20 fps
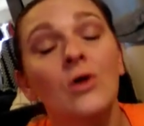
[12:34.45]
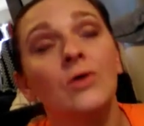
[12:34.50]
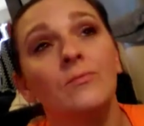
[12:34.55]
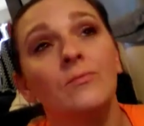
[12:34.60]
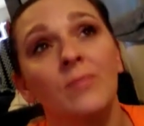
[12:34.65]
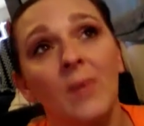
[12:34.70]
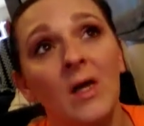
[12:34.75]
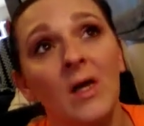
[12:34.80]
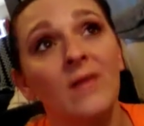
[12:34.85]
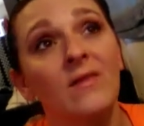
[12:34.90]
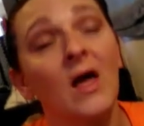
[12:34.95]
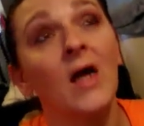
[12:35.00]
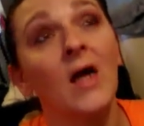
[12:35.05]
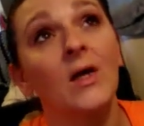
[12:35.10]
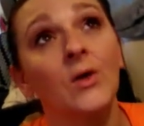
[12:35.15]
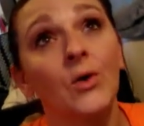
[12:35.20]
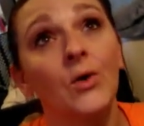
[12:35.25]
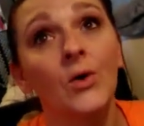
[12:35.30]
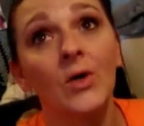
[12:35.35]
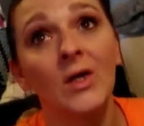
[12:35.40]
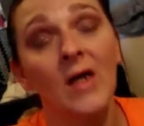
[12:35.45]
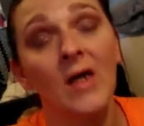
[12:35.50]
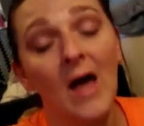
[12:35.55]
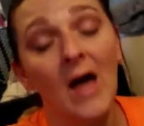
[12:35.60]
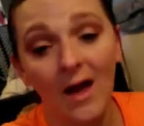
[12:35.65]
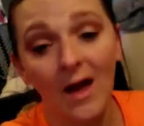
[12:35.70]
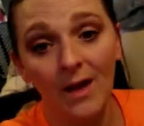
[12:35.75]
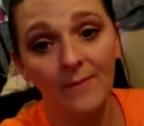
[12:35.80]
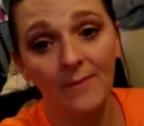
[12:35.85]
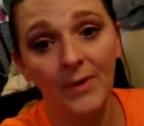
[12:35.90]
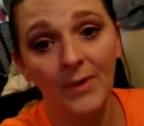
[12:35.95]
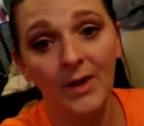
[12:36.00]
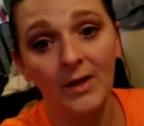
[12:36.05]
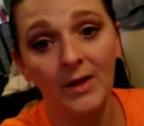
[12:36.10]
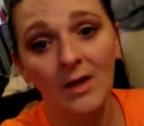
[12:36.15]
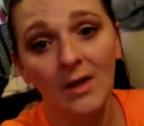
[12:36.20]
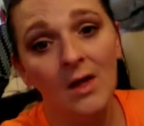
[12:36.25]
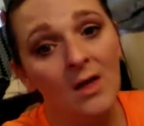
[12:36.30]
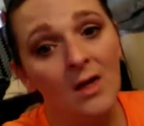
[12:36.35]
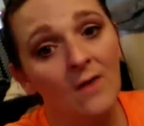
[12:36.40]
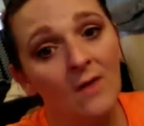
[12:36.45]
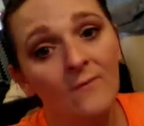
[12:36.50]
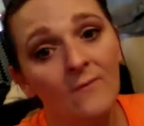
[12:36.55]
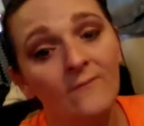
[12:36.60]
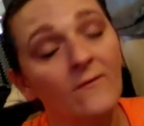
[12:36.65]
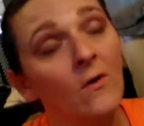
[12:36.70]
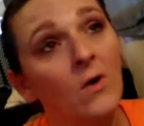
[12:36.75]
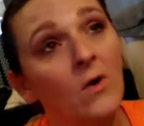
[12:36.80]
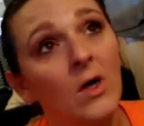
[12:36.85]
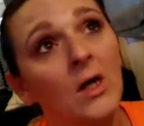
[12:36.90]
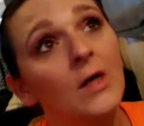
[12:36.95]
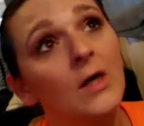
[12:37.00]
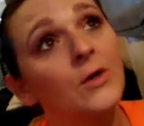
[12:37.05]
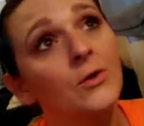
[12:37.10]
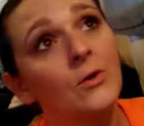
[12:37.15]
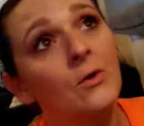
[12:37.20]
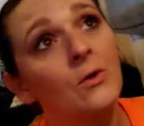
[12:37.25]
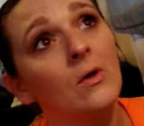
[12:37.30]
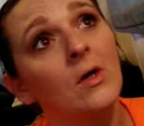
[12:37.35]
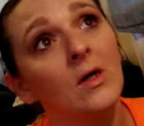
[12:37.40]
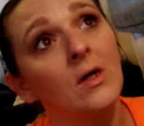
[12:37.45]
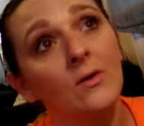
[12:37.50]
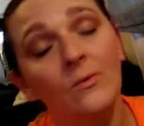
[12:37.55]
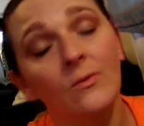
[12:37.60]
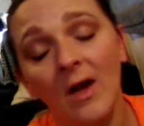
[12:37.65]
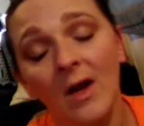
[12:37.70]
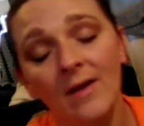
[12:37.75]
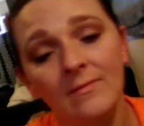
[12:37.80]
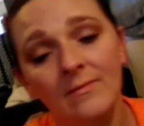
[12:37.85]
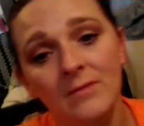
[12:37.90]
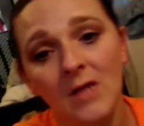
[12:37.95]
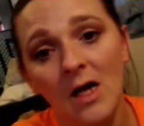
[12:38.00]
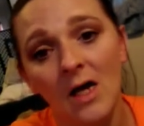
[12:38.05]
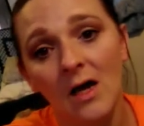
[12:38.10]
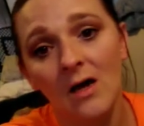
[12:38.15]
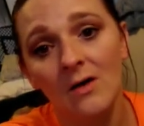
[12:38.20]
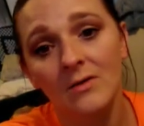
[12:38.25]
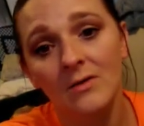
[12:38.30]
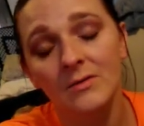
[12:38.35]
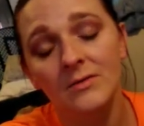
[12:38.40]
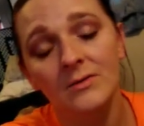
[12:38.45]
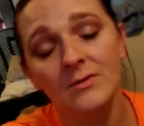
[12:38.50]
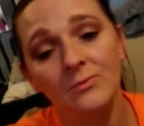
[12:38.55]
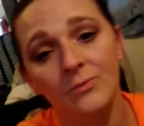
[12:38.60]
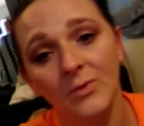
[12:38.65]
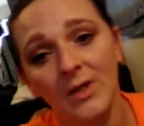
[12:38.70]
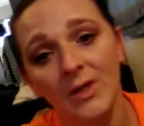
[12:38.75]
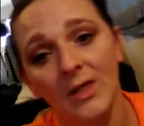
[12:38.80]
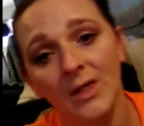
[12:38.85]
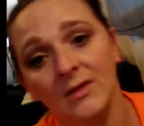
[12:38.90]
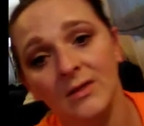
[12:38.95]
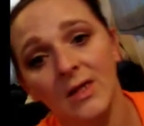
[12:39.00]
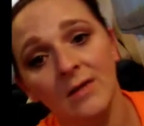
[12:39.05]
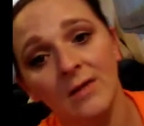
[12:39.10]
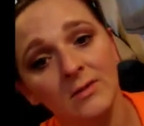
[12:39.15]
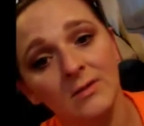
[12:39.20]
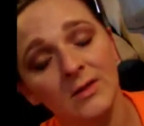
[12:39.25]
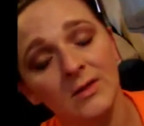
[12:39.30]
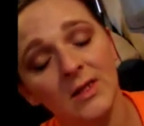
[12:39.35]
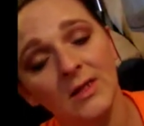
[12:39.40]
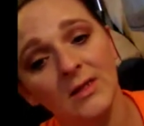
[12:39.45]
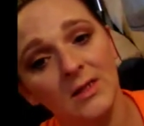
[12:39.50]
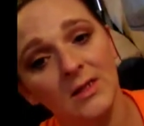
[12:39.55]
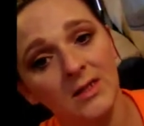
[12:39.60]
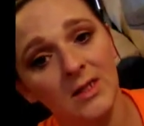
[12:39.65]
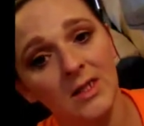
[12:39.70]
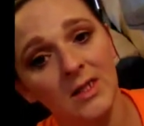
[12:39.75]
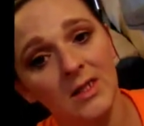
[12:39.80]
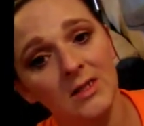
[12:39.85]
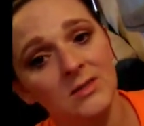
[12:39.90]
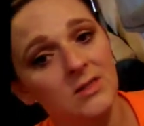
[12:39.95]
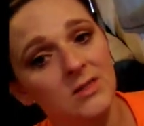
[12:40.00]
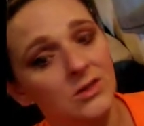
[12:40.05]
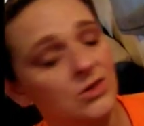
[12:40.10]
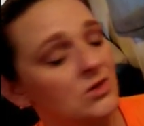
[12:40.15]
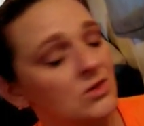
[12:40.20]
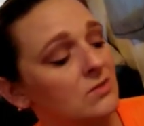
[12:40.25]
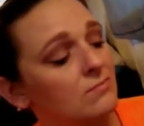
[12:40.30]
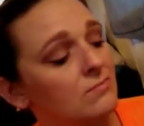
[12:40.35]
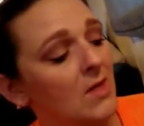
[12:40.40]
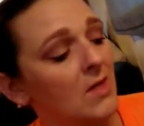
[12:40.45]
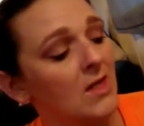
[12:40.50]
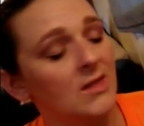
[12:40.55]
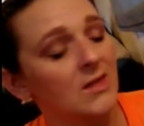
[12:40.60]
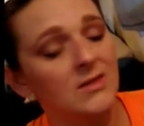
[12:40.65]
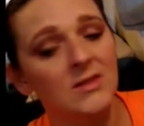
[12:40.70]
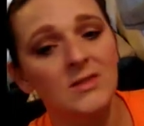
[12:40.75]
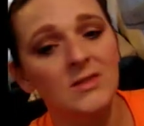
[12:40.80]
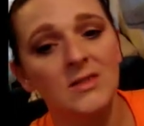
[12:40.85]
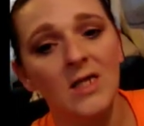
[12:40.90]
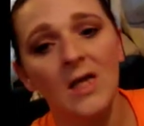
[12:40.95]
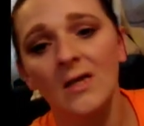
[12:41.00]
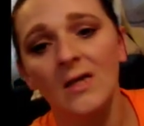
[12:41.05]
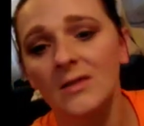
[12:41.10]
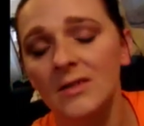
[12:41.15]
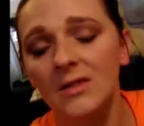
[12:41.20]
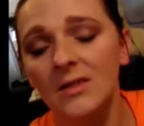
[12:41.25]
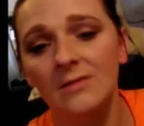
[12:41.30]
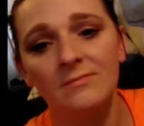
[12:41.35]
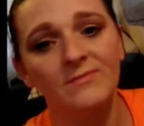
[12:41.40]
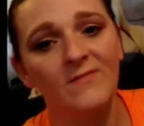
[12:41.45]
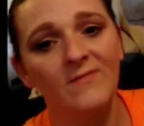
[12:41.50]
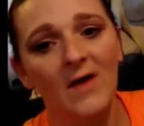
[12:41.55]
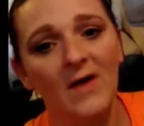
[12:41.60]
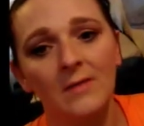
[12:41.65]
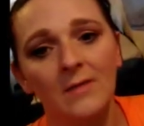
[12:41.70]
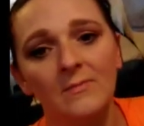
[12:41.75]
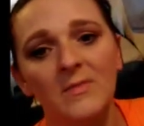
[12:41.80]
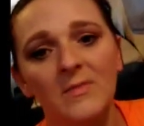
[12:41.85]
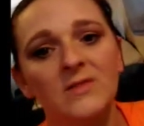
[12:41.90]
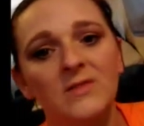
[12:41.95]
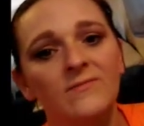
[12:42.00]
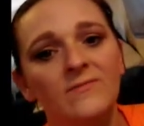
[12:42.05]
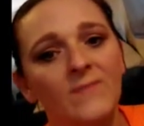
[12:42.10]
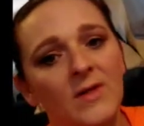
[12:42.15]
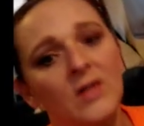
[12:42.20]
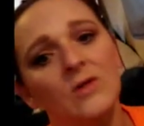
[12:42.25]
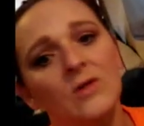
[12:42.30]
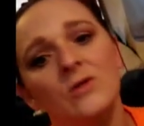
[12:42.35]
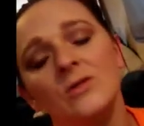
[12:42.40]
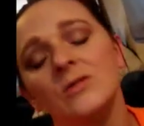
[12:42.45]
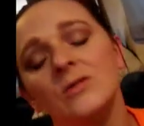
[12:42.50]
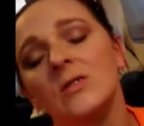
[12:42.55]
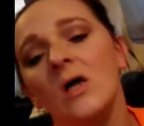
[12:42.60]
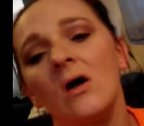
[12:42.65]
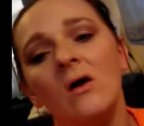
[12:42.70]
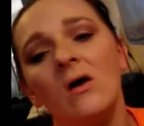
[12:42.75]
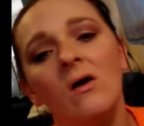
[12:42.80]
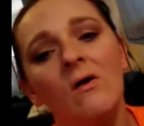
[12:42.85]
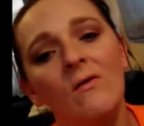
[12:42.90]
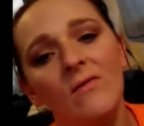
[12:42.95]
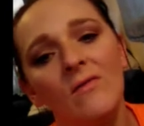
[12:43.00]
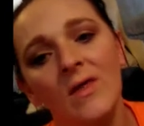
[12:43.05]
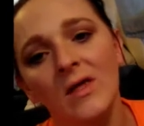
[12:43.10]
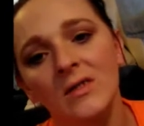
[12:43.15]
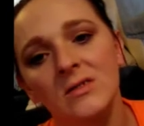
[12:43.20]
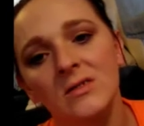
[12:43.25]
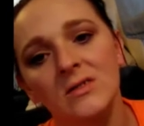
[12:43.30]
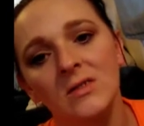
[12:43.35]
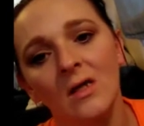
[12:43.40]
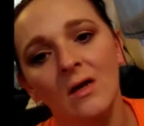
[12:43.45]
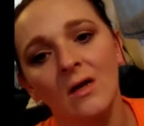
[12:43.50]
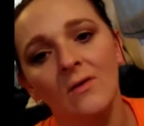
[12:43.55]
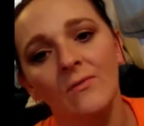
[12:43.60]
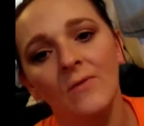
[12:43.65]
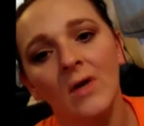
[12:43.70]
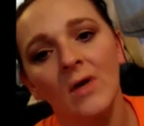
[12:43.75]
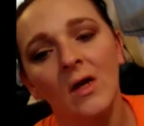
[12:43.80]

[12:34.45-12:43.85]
but that could happen for your reptiles with everything they need, such as medicines, calciums, vitamins, feeders, all that stuff.